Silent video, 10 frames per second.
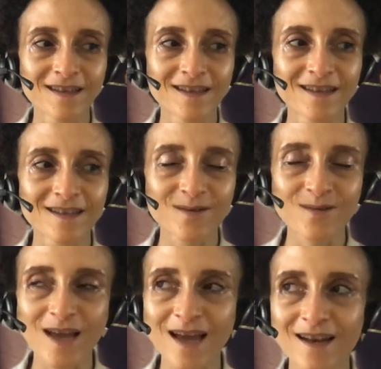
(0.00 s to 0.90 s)
so
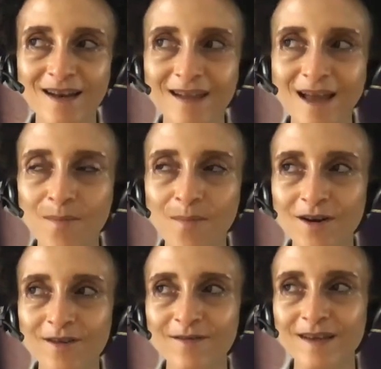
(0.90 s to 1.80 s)
that
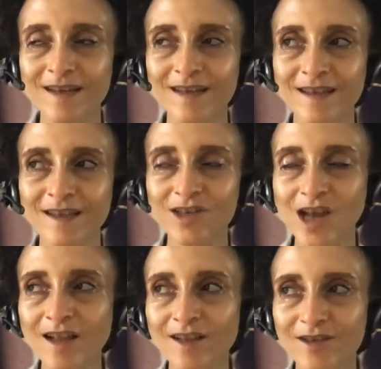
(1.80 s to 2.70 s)
part of it, the
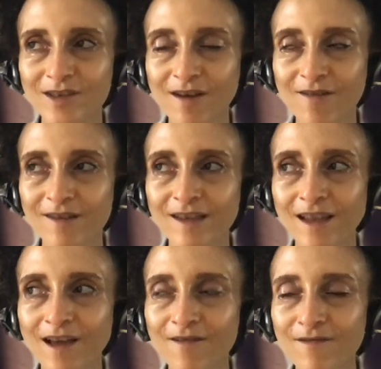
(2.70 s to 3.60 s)
challenge, I really
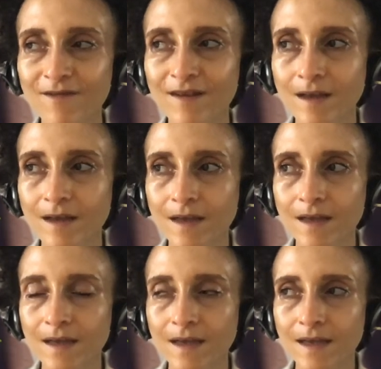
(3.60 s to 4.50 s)
love.
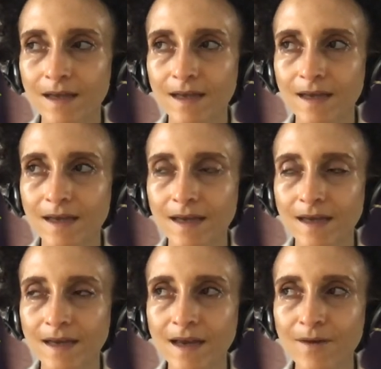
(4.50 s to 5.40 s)

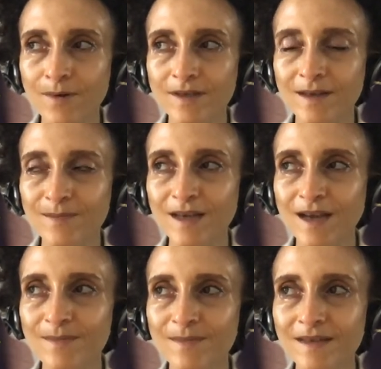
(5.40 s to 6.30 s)
And I would
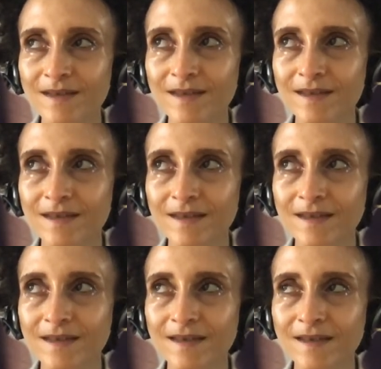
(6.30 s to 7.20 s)
sometimes
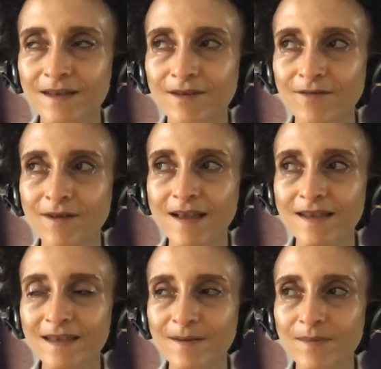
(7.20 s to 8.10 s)
write
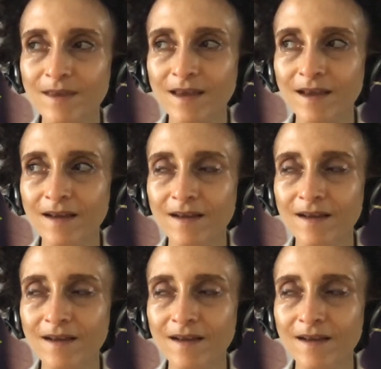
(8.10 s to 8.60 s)
something,